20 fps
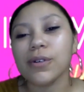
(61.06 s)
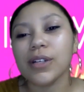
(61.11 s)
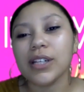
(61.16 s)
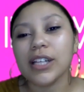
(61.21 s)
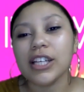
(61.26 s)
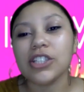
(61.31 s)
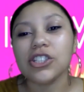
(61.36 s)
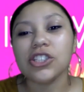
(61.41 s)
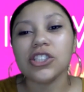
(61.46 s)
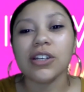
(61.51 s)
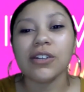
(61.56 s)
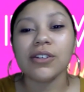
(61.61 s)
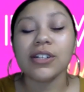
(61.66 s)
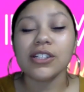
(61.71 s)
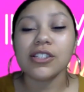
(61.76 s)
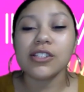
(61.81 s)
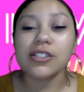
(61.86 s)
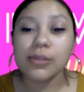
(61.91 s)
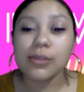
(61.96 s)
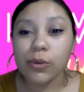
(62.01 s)
He shared
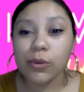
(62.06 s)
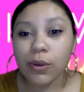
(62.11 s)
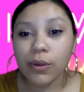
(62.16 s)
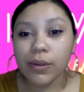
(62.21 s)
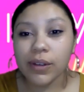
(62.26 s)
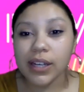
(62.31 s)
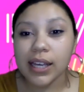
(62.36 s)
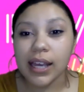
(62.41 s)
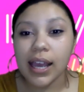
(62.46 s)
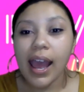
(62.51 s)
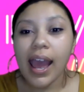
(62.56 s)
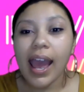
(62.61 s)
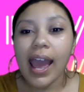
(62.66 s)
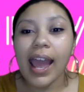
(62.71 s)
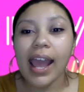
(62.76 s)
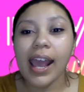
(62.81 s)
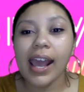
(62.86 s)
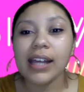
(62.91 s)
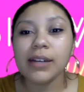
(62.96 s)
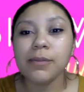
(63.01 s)
his story
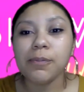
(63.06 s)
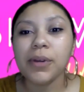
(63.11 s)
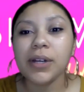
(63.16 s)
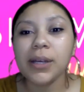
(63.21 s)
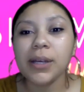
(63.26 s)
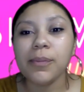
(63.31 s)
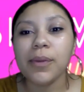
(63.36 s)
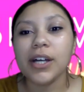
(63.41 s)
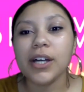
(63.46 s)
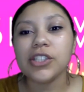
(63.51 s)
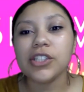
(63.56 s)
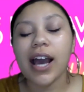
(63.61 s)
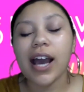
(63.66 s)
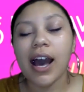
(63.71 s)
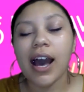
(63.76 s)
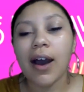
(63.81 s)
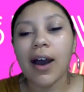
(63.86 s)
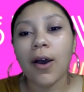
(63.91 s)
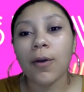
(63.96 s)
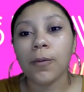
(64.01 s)
and pretty much
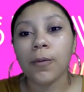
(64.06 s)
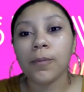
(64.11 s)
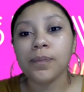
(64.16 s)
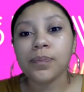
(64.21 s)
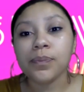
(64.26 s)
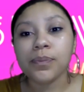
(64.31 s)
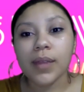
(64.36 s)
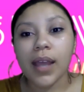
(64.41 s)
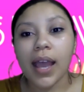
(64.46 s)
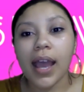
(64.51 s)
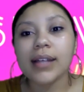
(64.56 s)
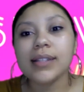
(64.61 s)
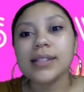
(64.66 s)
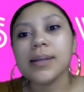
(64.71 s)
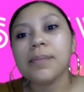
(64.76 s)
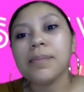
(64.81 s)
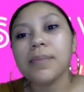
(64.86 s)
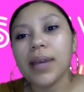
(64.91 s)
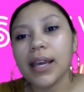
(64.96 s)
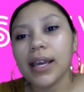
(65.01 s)
how, as a
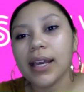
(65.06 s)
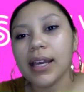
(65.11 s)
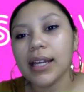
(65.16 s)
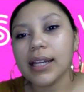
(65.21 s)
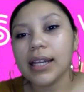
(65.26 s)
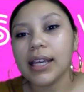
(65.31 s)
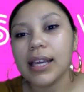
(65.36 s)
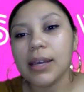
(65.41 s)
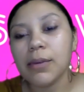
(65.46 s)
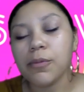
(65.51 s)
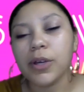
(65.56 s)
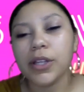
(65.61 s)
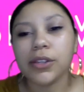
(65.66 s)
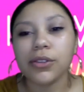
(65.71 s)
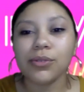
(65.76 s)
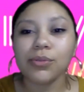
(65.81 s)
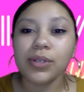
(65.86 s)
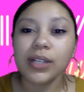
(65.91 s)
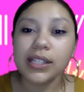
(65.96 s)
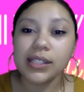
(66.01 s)
man, he went
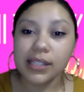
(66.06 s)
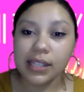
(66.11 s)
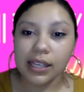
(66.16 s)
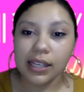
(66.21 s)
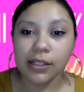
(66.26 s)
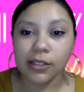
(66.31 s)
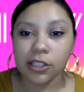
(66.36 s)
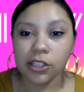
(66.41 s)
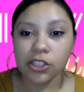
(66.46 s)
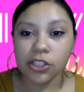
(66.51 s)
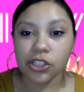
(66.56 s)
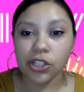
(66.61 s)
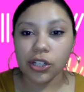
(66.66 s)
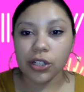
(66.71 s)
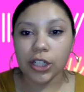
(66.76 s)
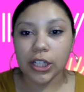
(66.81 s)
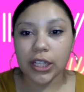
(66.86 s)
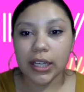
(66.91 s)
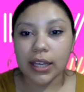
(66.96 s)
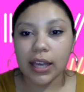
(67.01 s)
through his healing
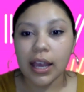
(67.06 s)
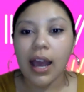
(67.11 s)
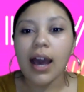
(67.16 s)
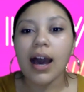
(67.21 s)
journey.